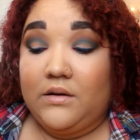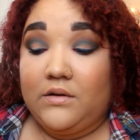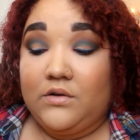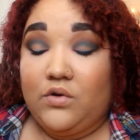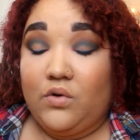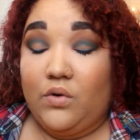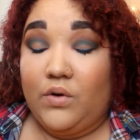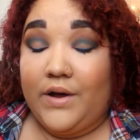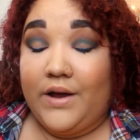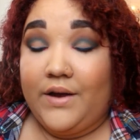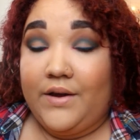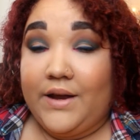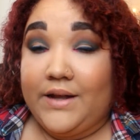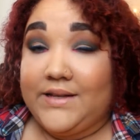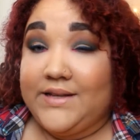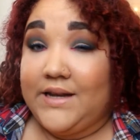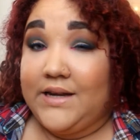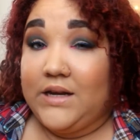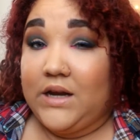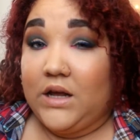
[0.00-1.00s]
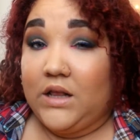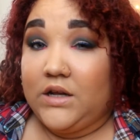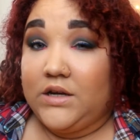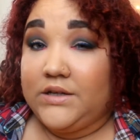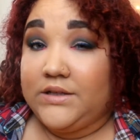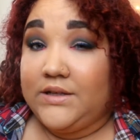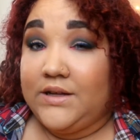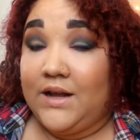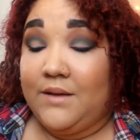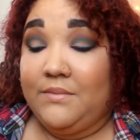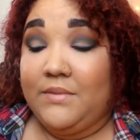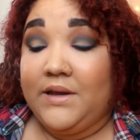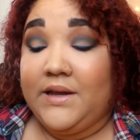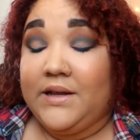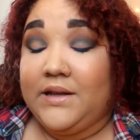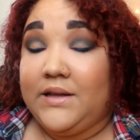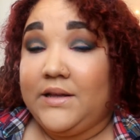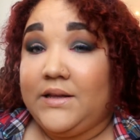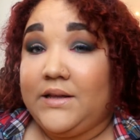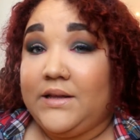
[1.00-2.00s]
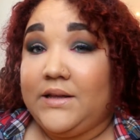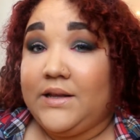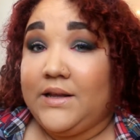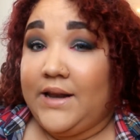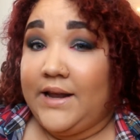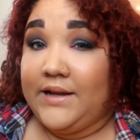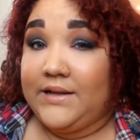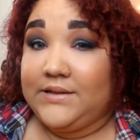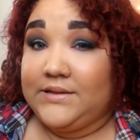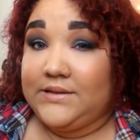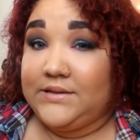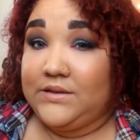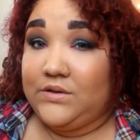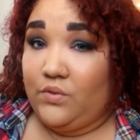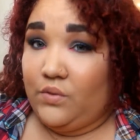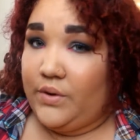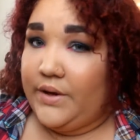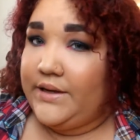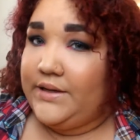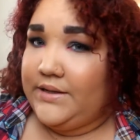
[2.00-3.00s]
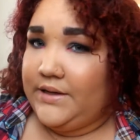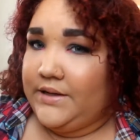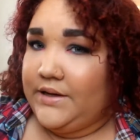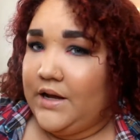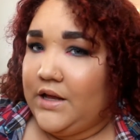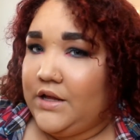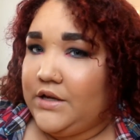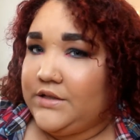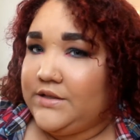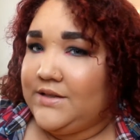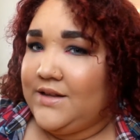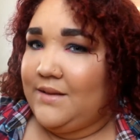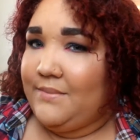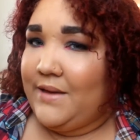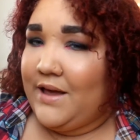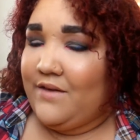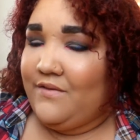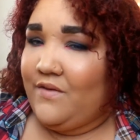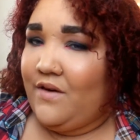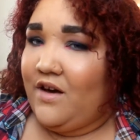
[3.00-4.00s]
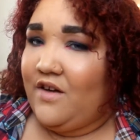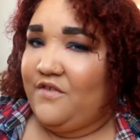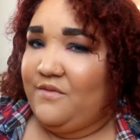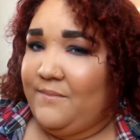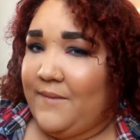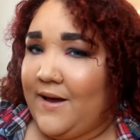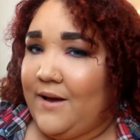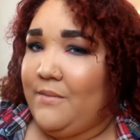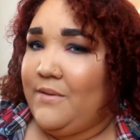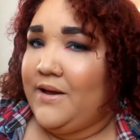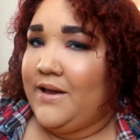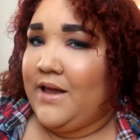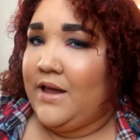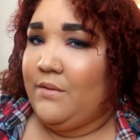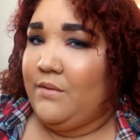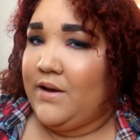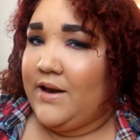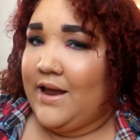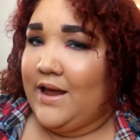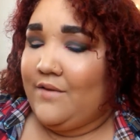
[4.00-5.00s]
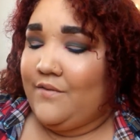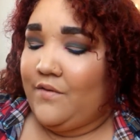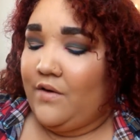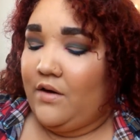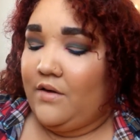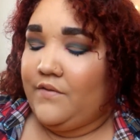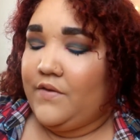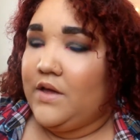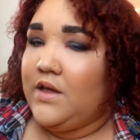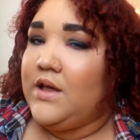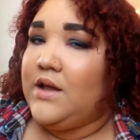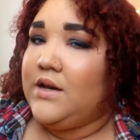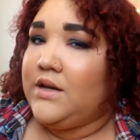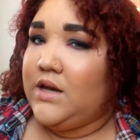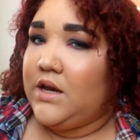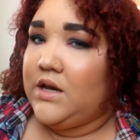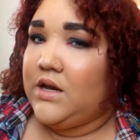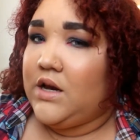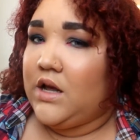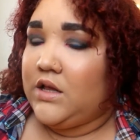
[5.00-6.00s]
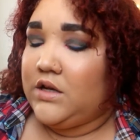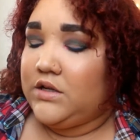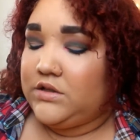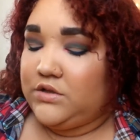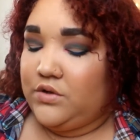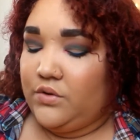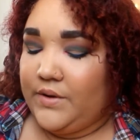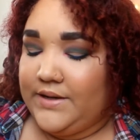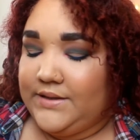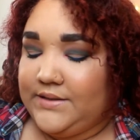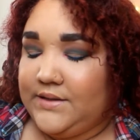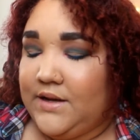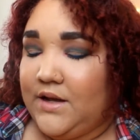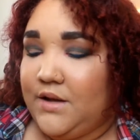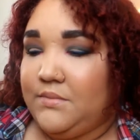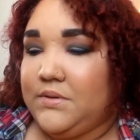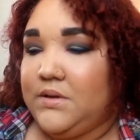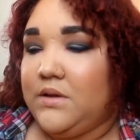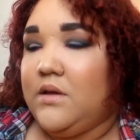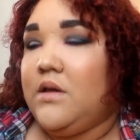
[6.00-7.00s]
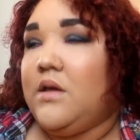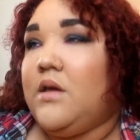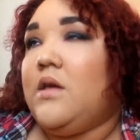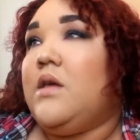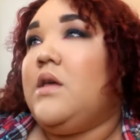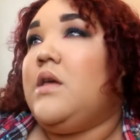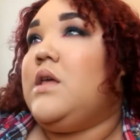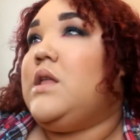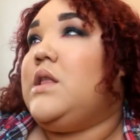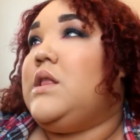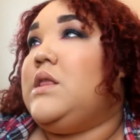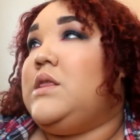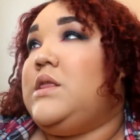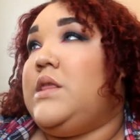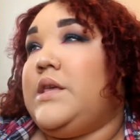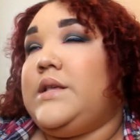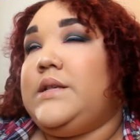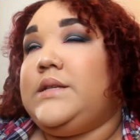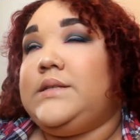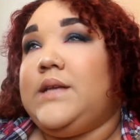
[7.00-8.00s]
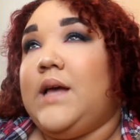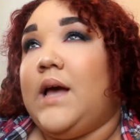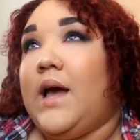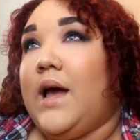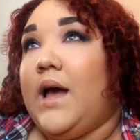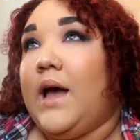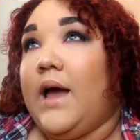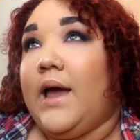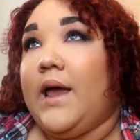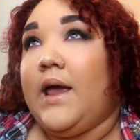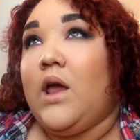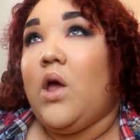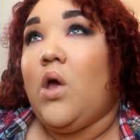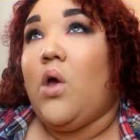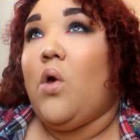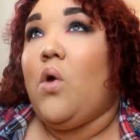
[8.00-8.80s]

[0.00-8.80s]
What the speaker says: toy, $10 and up, and get the next toy, $10 and up, half off. Buy one, get one, half off. $10 toys and up. This guy